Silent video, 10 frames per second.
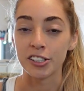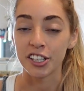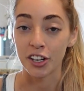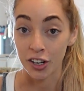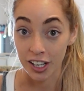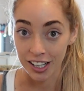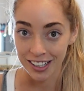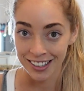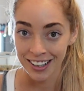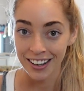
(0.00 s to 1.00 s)
year
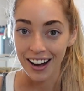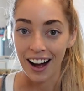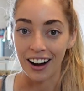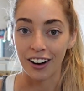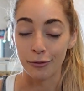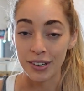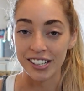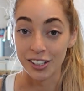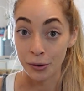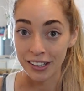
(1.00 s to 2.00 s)
of being
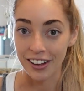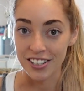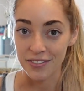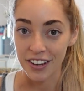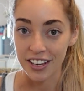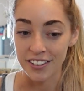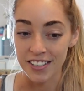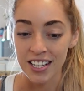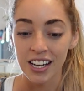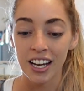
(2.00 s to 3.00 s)
in a weight loss phase.